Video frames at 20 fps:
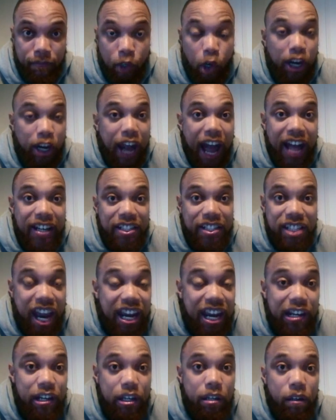You ain't got to
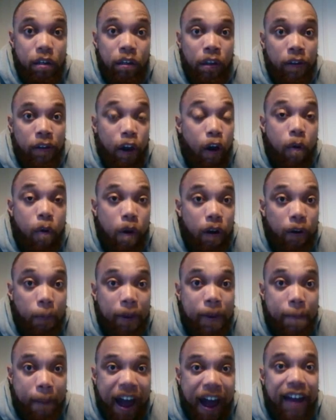say you don't want to
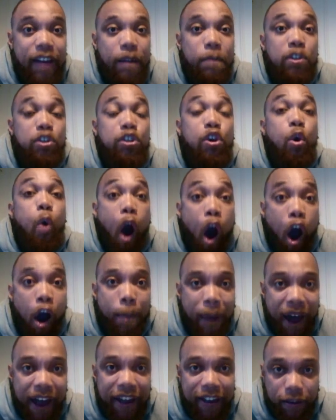be my enemy. You
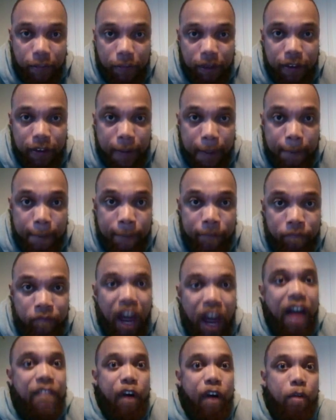are my enemy.
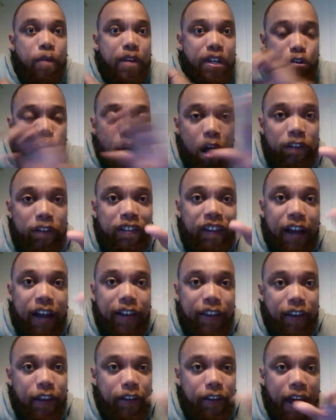I've already crossed
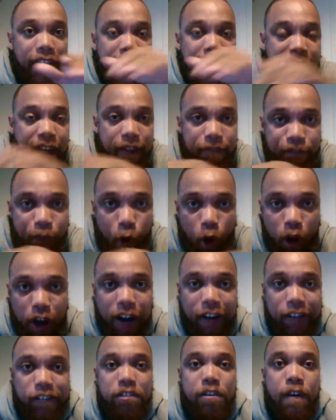that line for
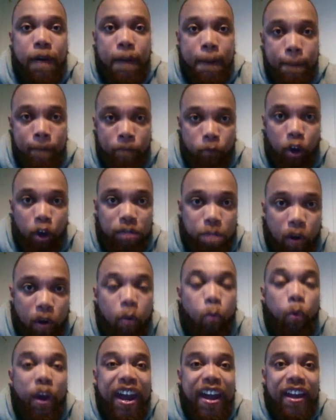us. For us
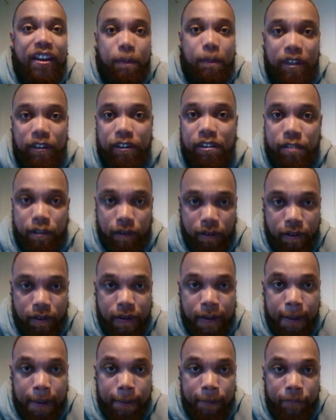both. We're enemies.
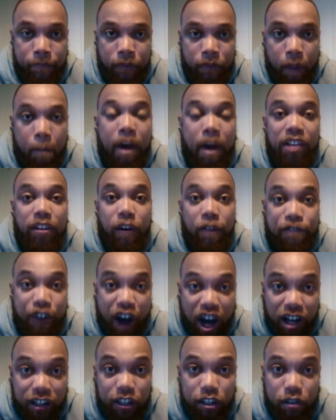And
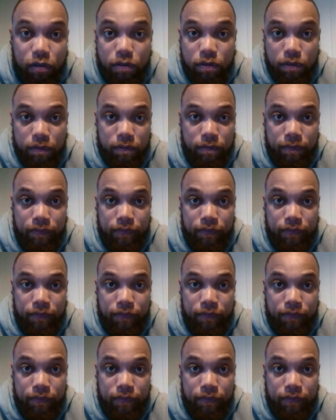motherfuck you.